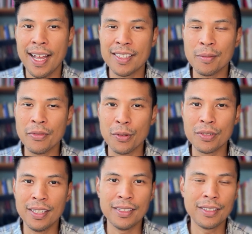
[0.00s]
and some of those
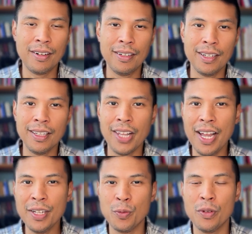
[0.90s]
things aren't
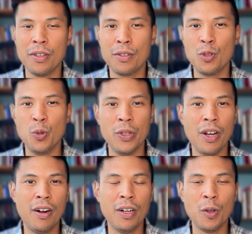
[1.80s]
aligned with who we
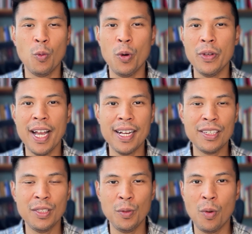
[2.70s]
are and what we
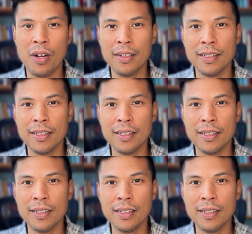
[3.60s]
actually want.